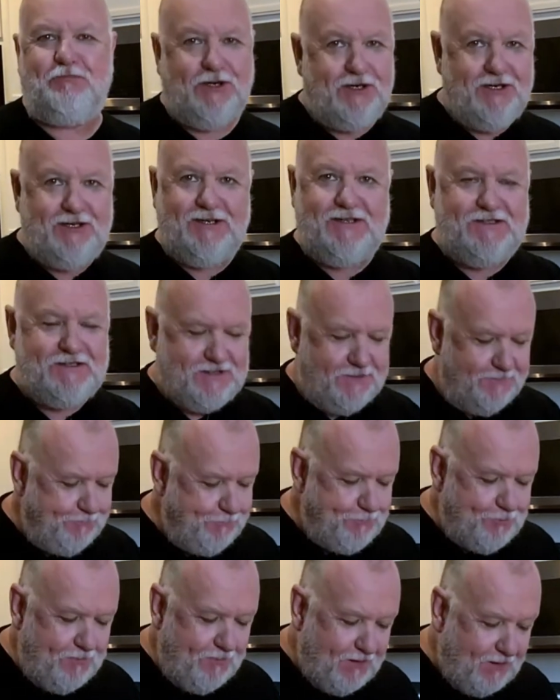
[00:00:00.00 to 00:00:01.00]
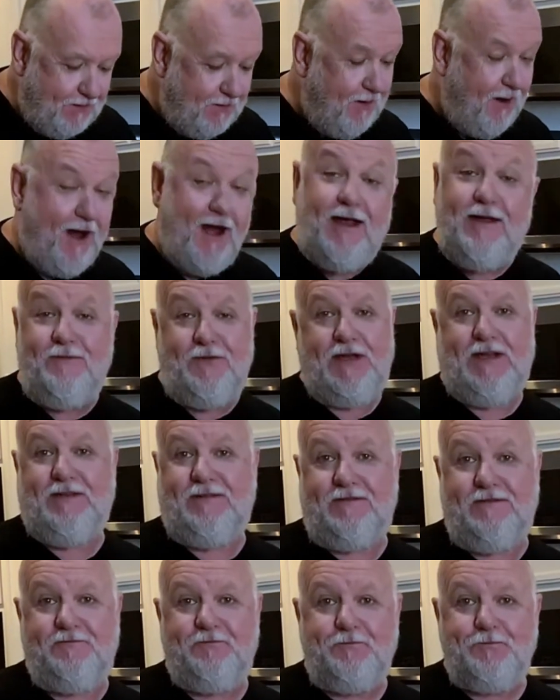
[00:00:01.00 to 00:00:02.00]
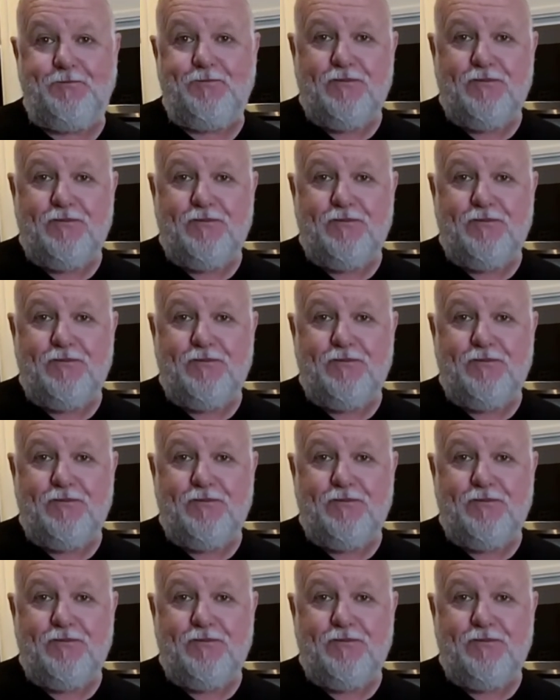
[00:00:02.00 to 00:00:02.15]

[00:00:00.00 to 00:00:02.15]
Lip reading: burgers that I've eaten.